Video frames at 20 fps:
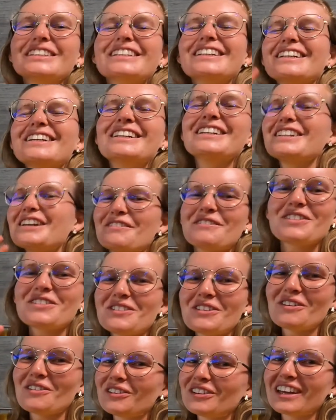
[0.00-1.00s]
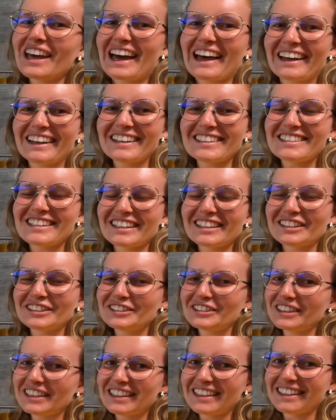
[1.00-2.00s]
love you all guys, like
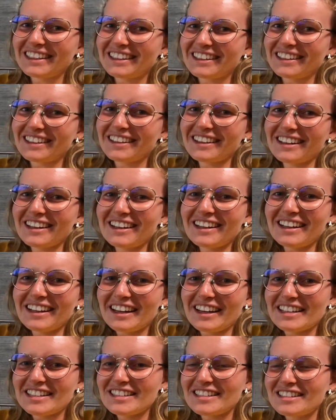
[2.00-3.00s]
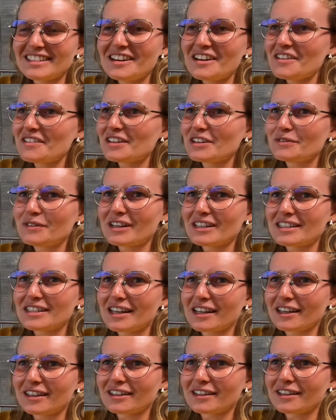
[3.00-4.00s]
really. And no, it was
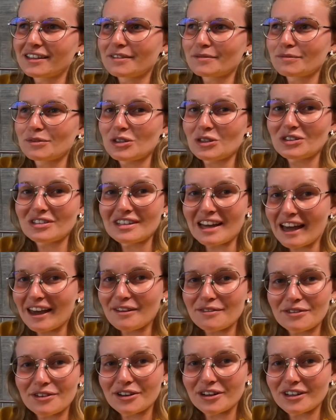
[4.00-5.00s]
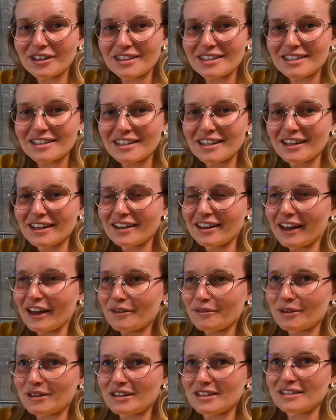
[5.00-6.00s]
like so diverse. I
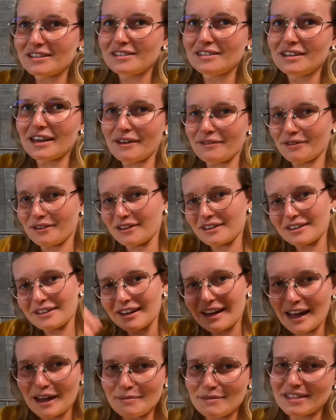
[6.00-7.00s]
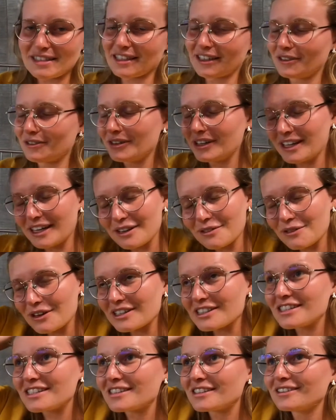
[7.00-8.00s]
went in different climates. Like really, it was
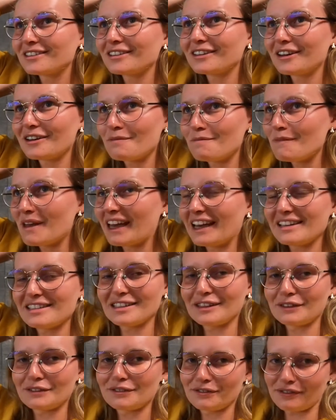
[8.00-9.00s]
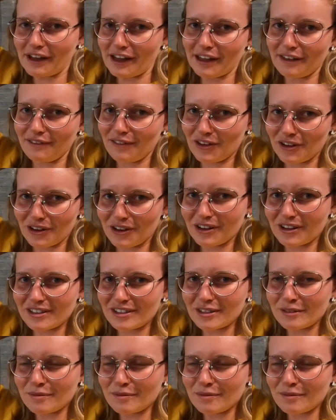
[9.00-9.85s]
amazing 5 years.